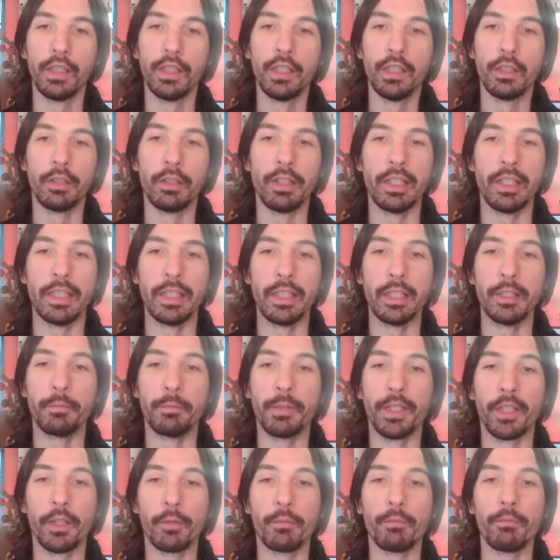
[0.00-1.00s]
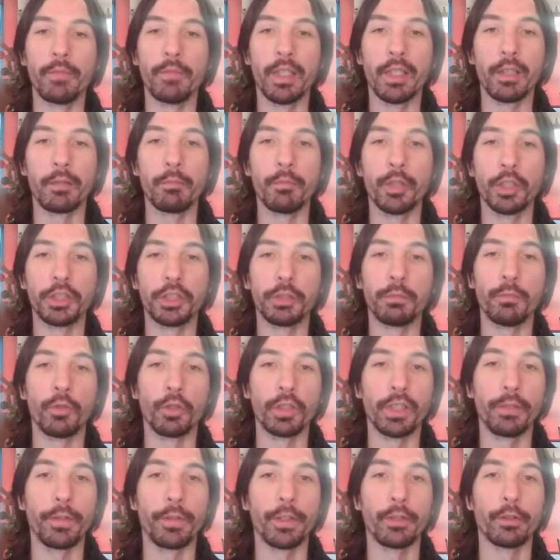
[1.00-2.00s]
it's becoming much more
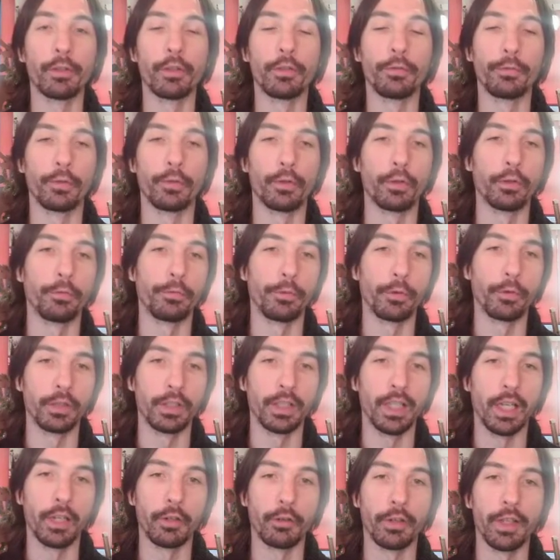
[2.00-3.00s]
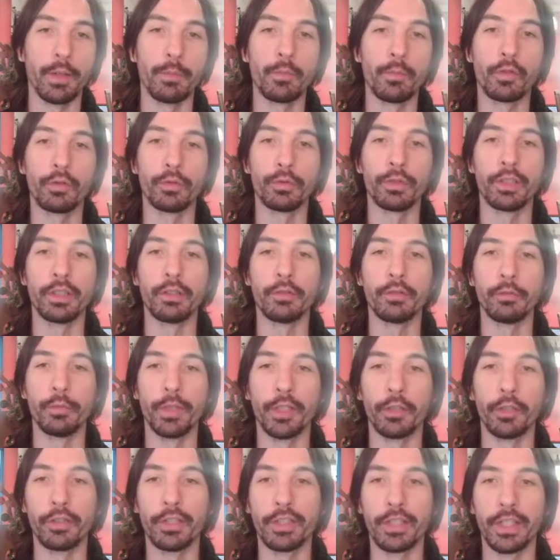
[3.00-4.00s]
difficult for the algorithm to make
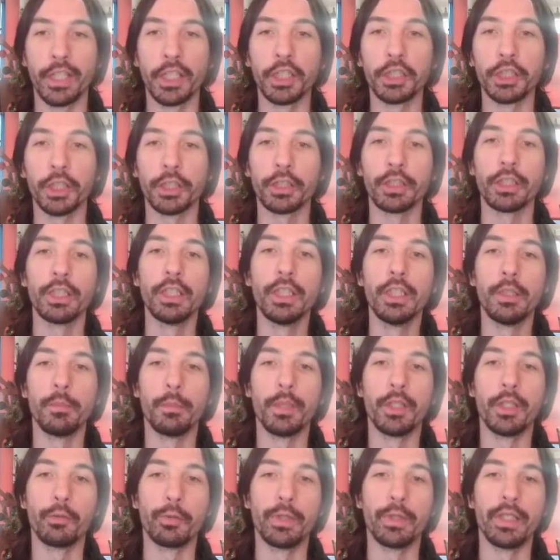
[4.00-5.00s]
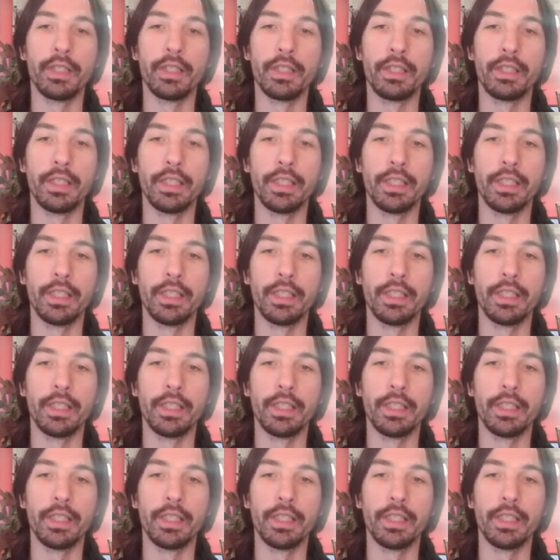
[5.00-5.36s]
a distinction between